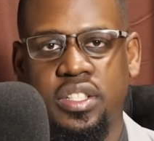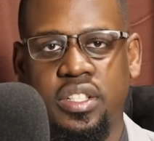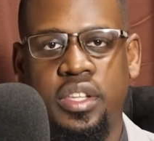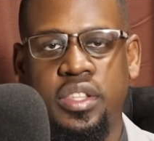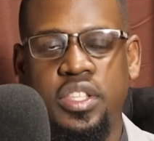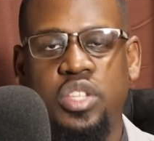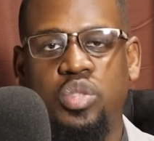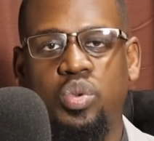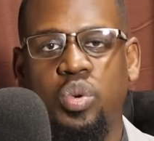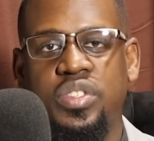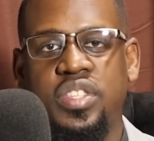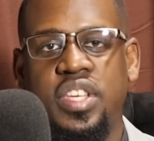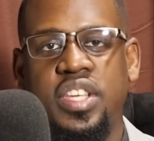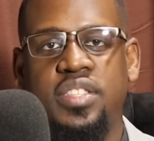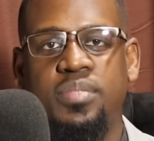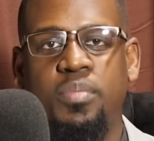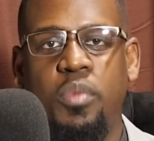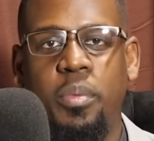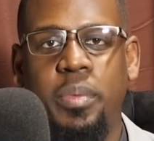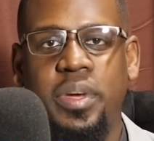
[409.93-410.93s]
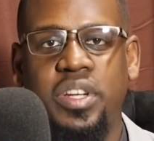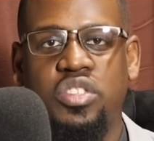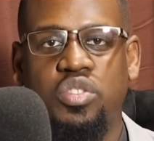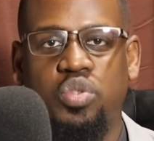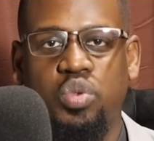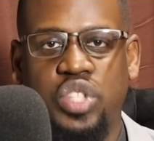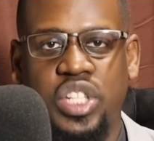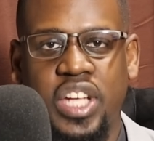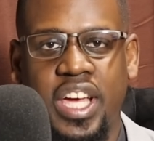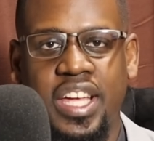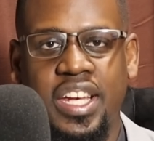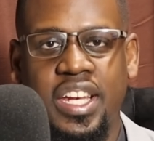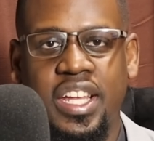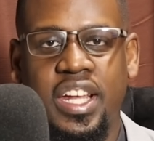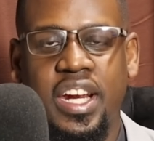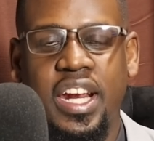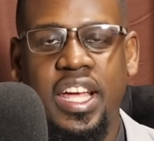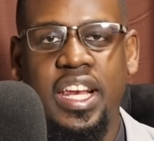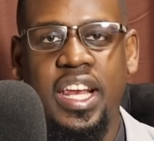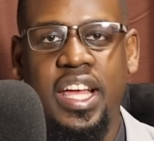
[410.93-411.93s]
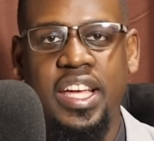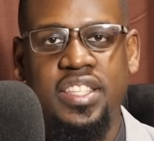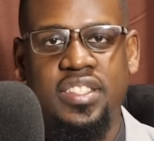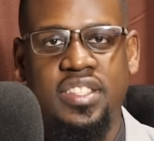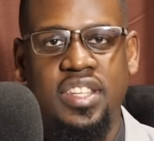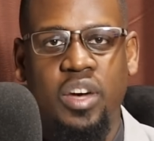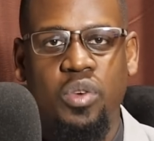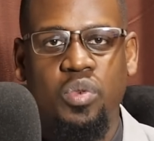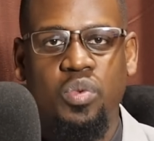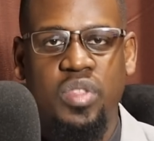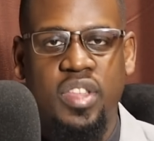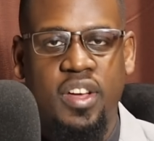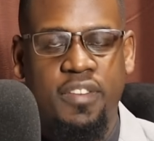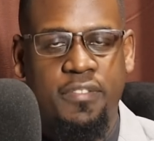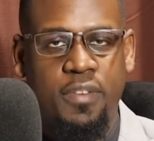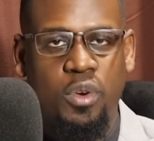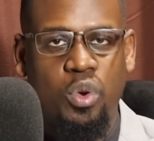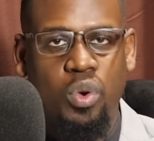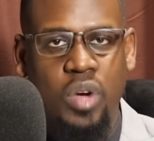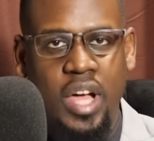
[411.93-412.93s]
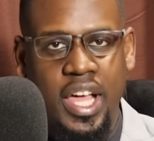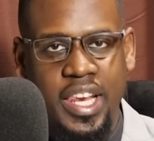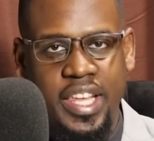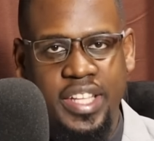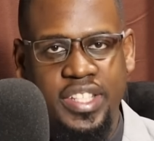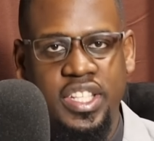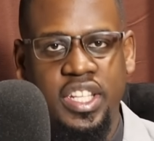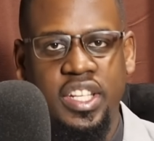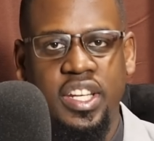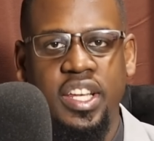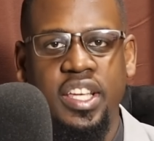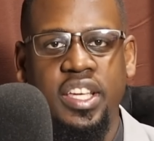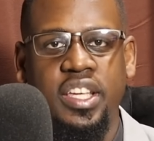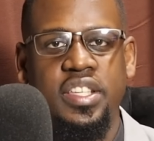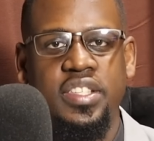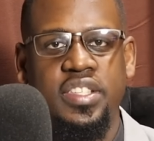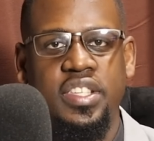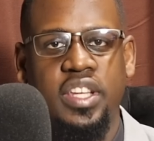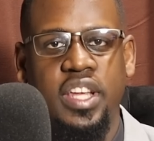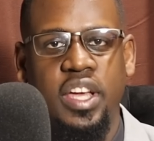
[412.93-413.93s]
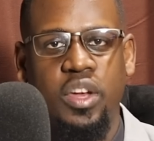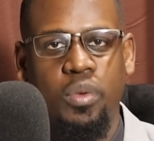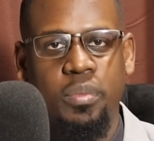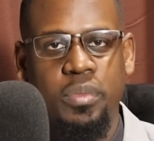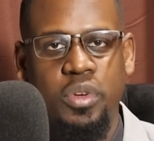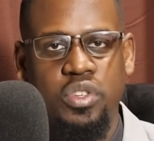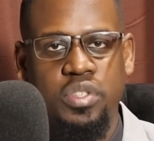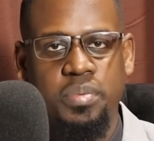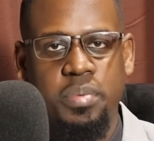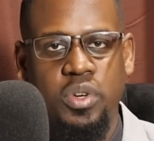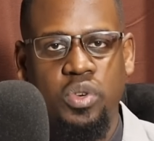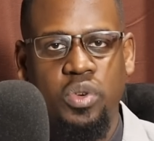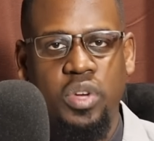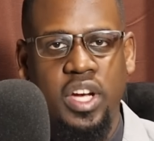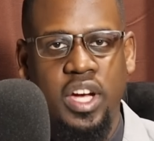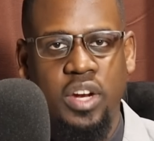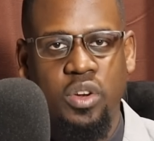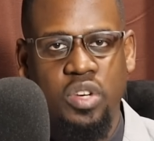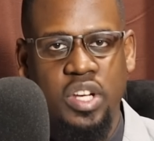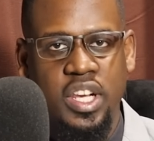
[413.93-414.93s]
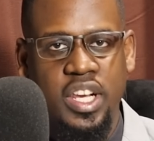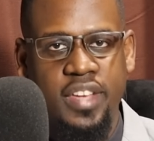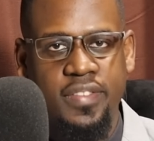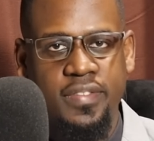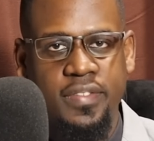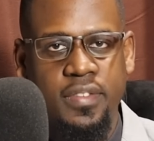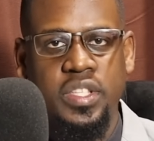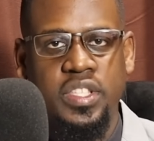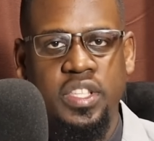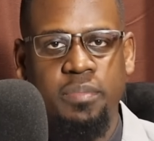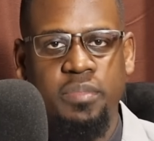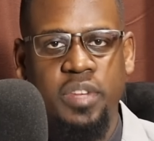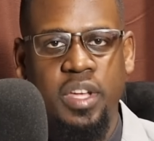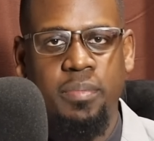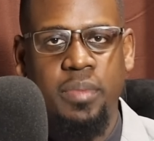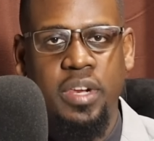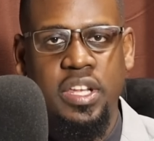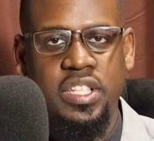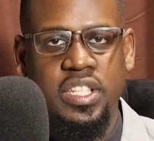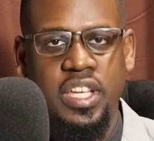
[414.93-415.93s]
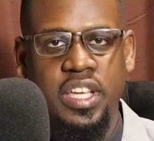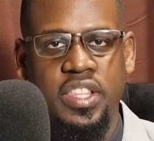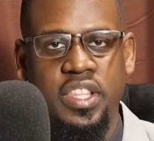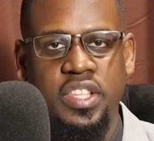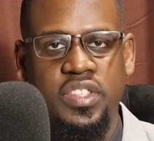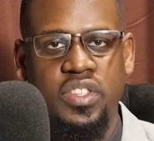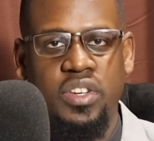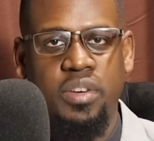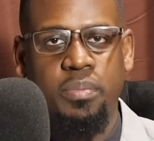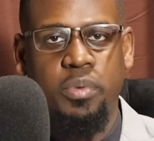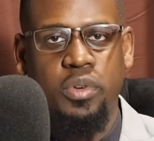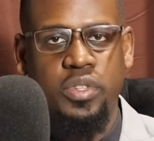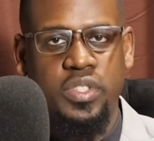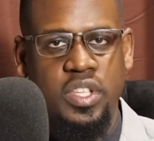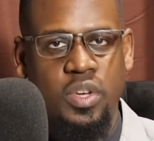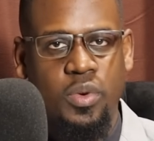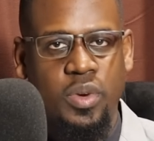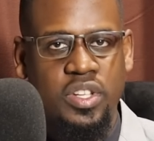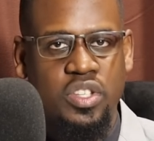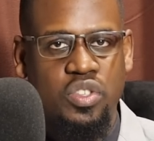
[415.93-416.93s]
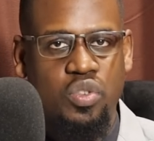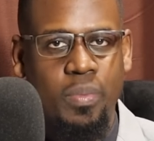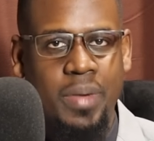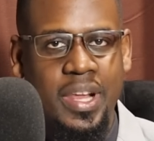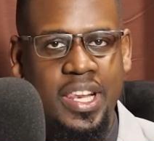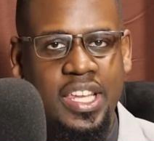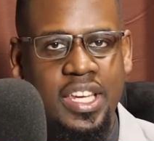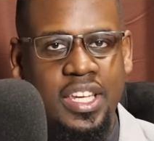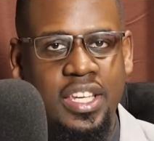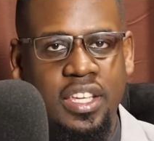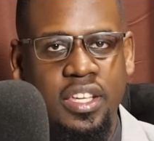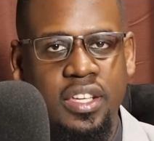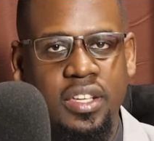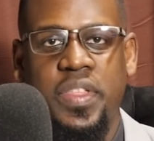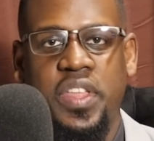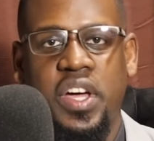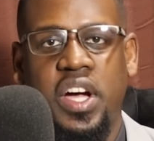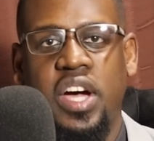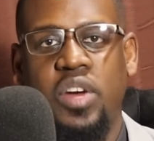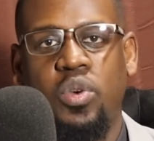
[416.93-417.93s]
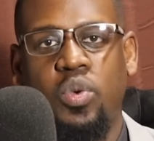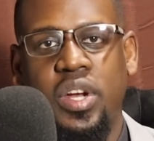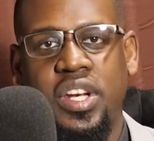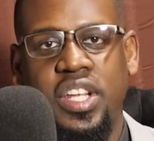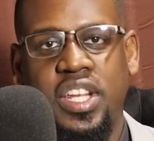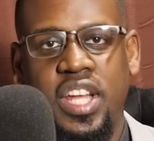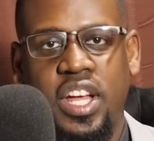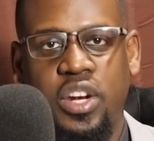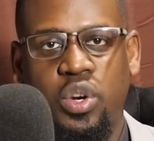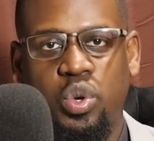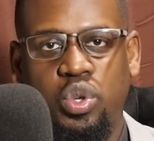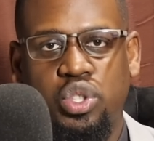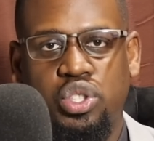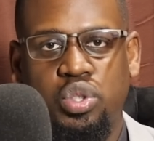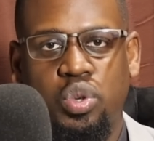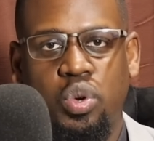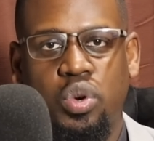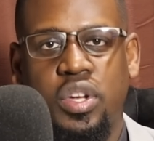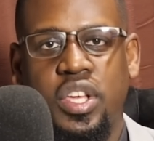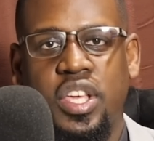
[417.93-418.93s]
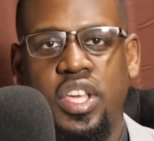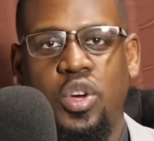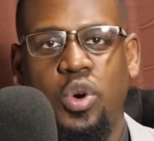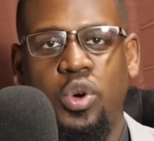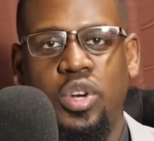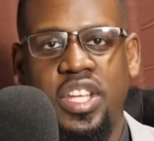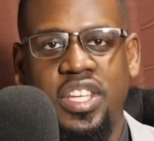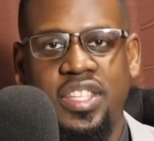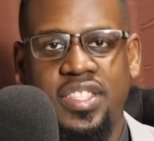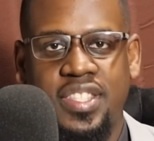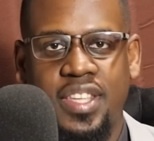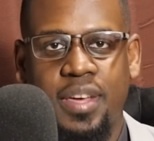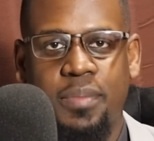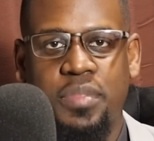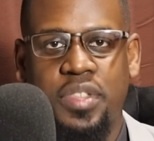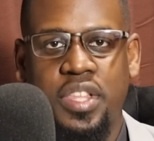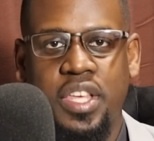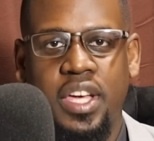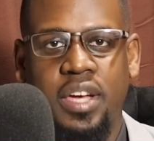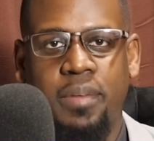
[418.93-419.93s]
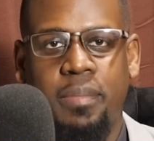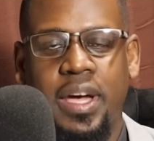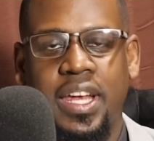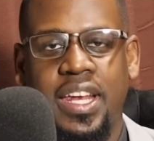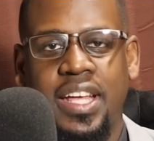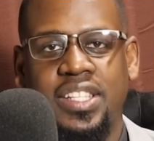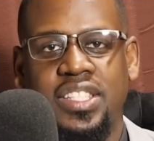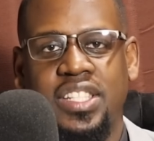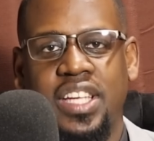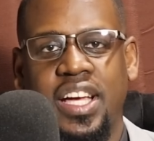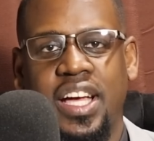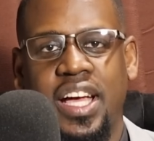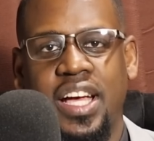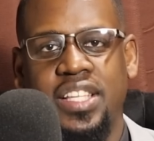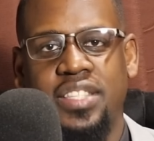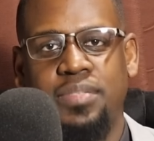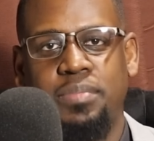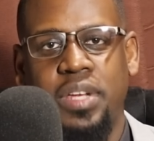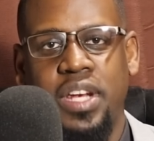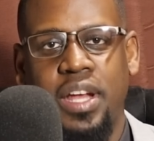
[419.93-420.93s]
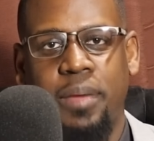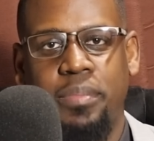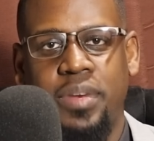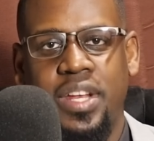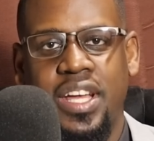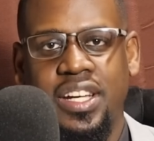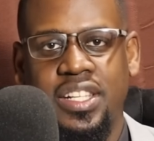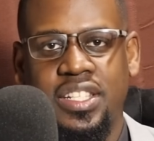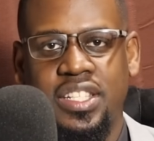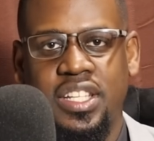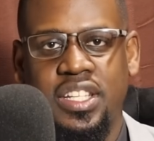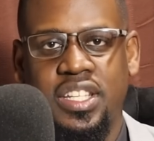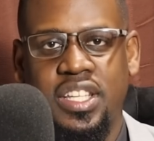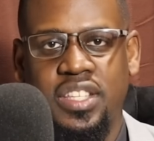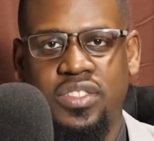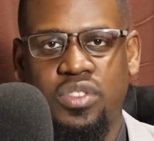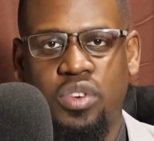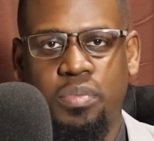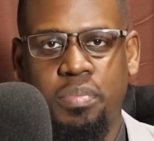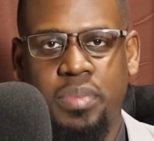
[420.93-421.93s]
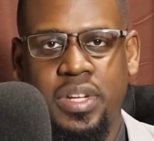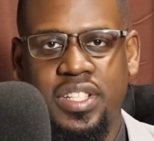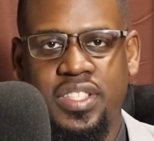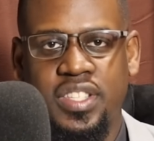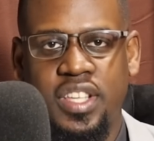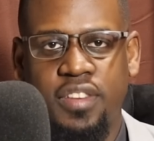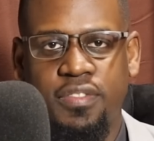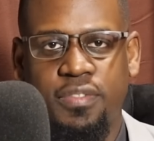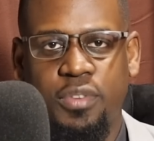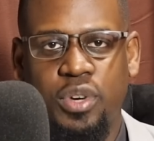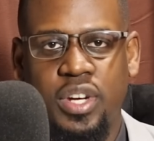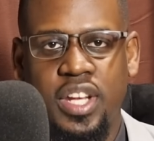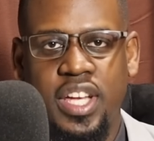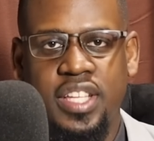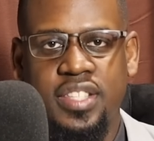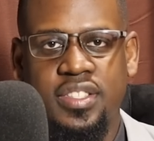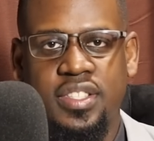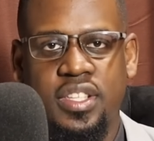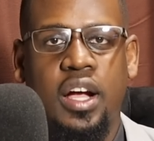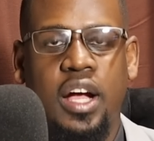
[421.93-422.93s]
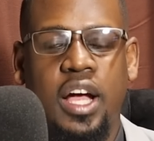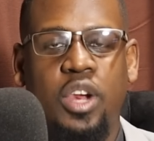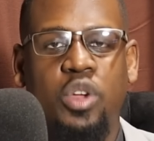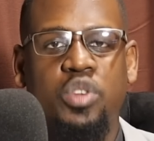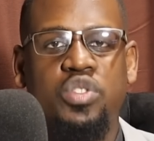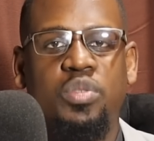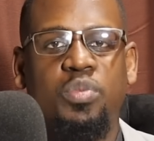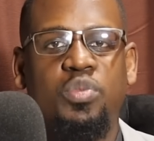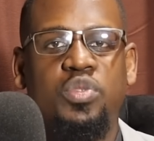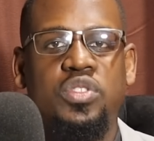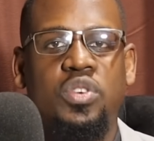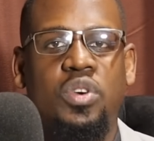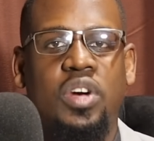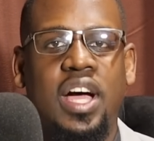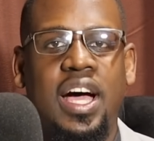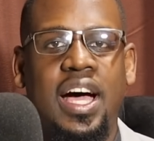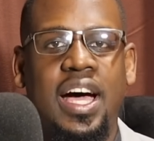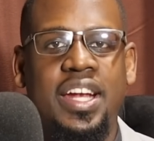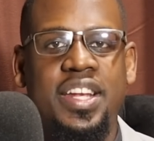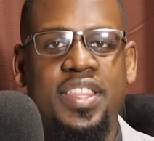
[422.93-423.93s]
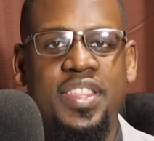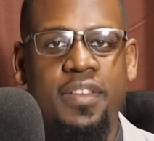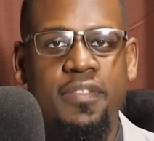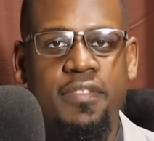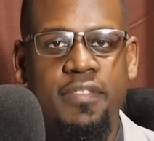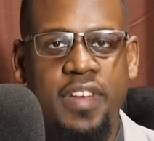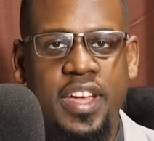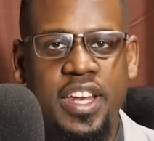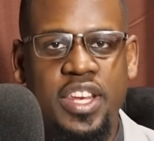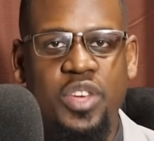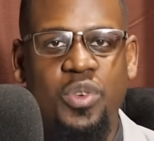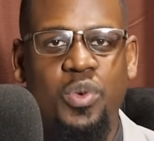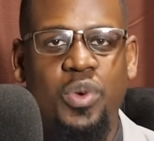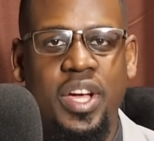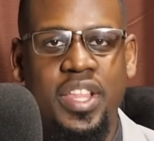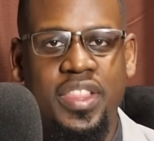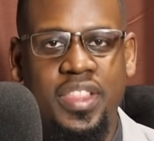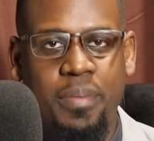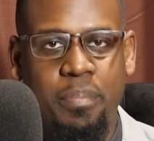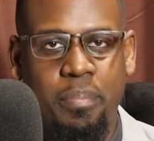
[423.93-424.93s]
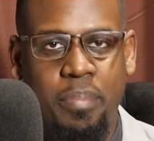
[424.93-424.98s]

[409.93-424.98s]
This was his moment to shine. Raila is down with a flu, allegedly. He's in Nairobi Hospital, he cannot leave. Sometime later, there's reports he went to Malindi. Martha Karua did a no-show. Kioni, same thing. Maina Njenga has been abducted. He has not been seen for days. Kalonzo Musyoka had the venue and the